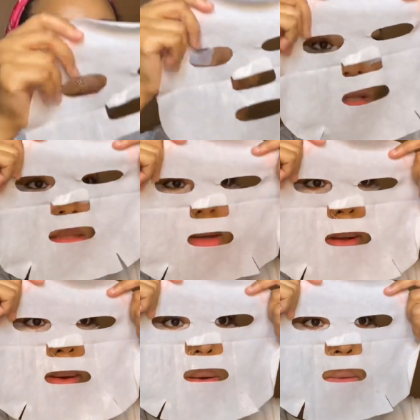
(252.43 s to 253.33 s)
this
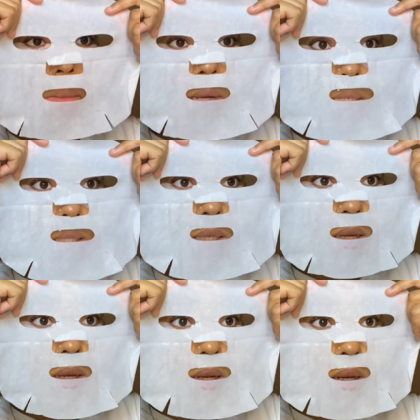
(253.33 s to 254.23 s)
on my
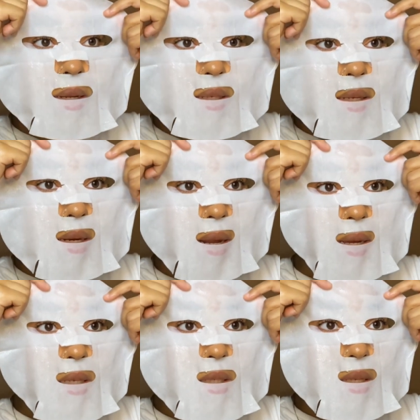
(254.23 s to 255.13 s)
skin. It's
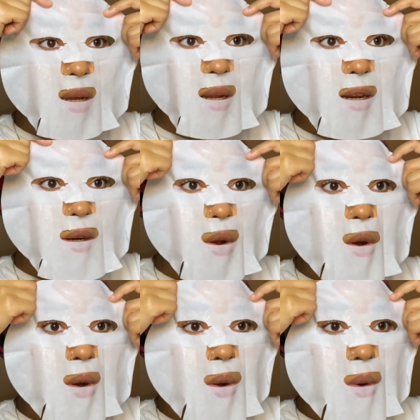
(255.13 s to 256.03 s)
nice and
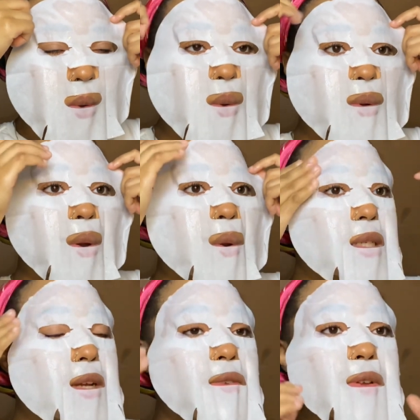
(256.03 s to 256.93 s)
cold. Oh,
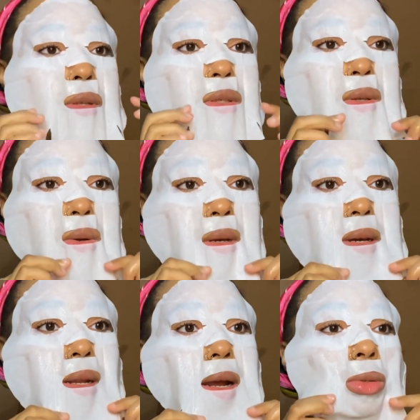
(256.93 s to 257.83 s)
it feels so
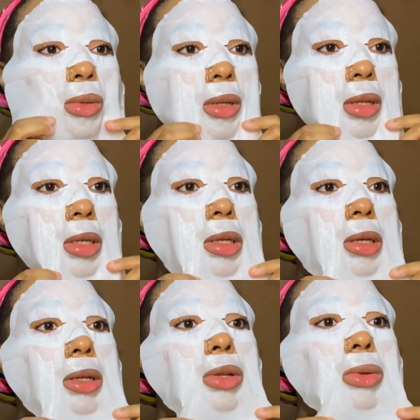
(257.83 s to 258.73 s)
good. You
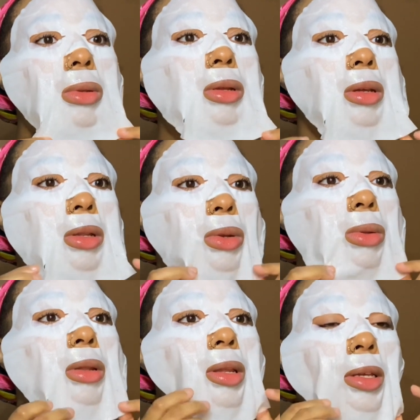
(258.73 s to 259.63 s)

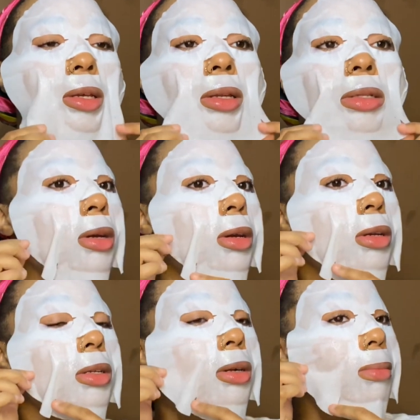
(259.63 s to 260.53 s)
need
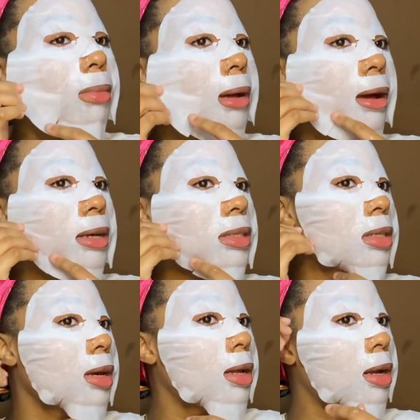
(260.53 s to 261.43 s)
your mask
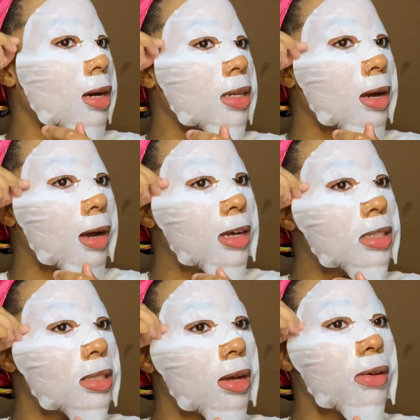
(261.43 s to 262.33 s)
and under eye
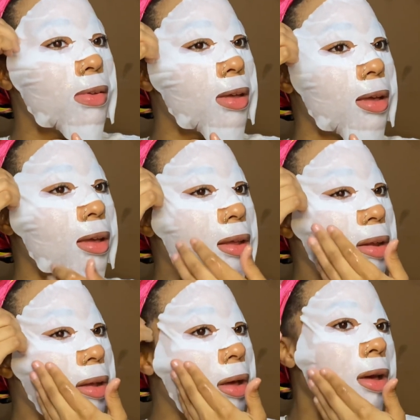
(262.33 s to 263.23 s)
stuff
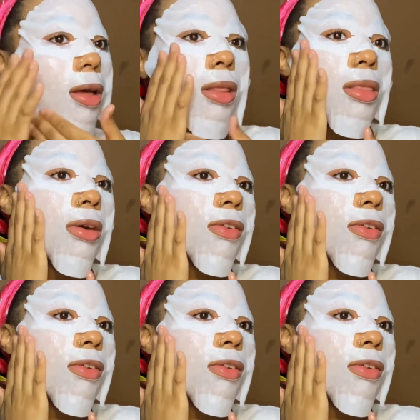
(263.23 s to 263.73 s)
in the